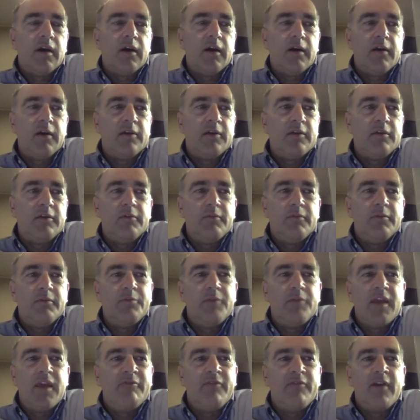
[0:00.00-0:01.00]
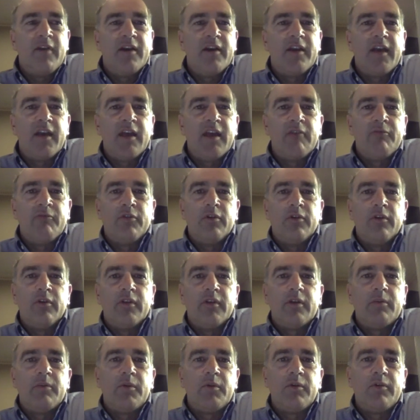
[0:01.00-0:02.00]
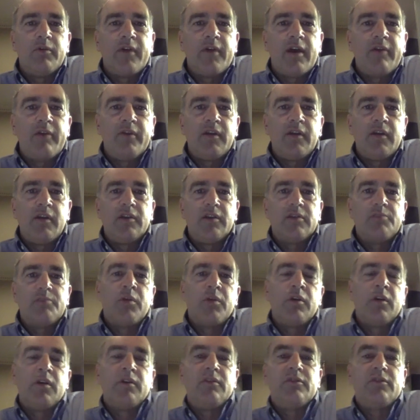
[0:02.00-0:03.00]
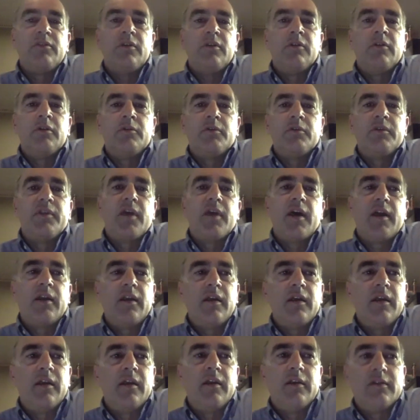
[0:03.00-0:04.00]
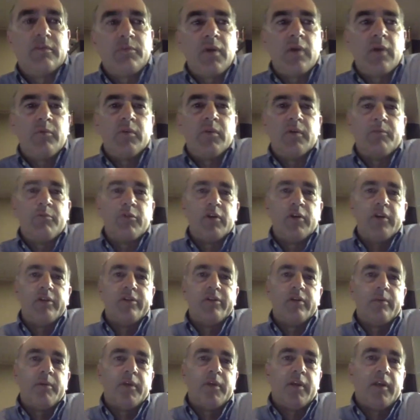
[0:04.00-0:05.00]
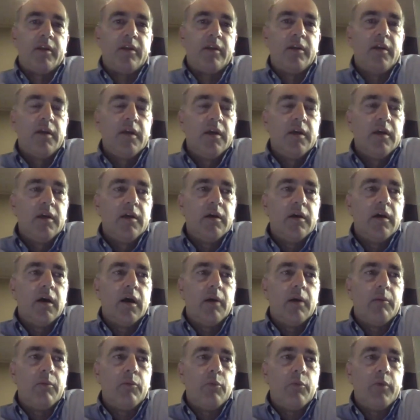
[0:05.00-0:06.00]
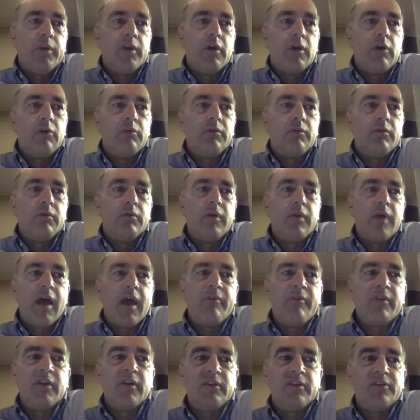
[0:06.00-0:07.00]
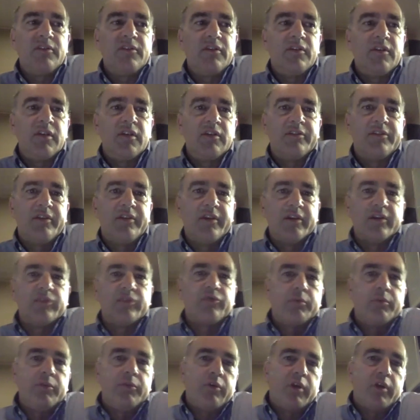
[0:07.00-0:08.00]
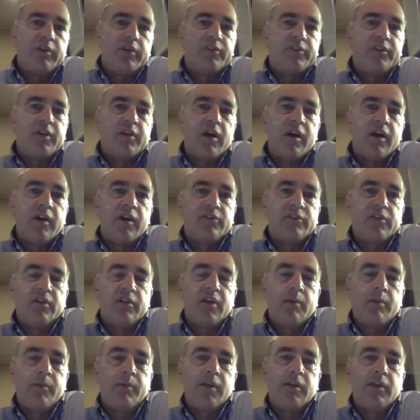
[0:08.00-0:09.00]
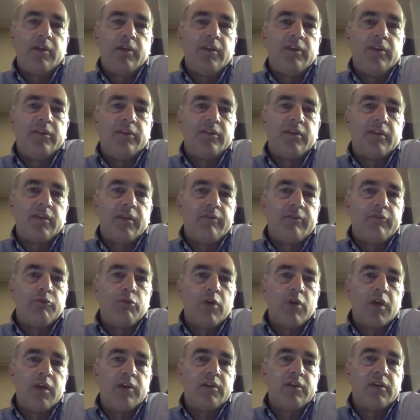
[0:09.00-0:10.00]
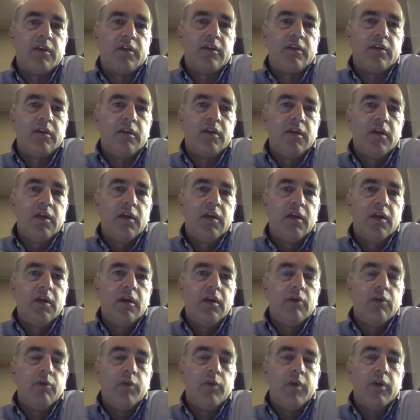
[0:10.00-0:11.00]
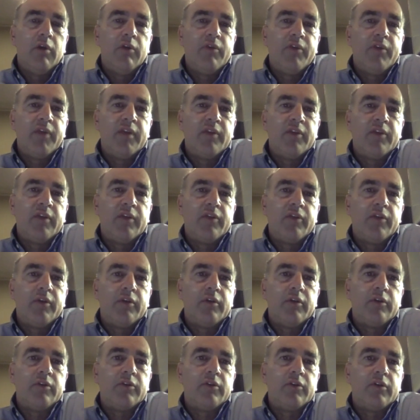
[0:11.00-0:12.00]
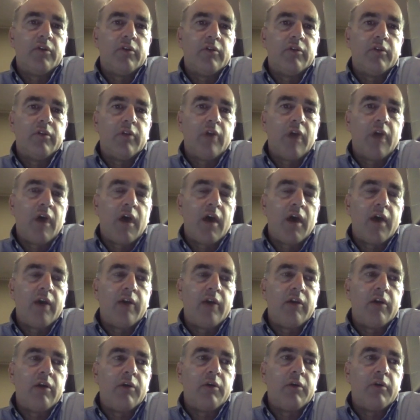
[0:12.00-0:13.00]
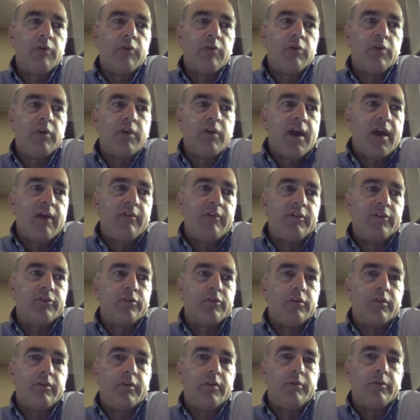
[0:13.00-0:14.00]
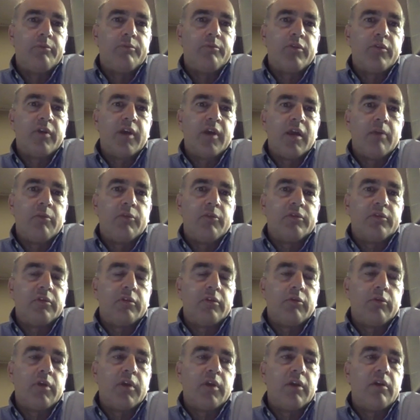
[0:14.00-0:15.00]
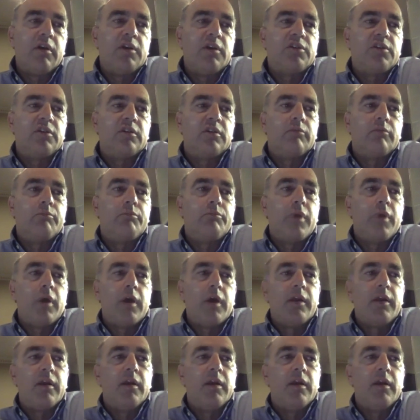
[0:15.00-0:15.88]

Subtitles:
you may find a handful of them who have any experience dealing with that, and it's probably pretty limited. We don't have any statistics from USCIS on how many of these that they've granted. We don't think that there's a lot, and all we really have is sort of the preamble to the regulations, but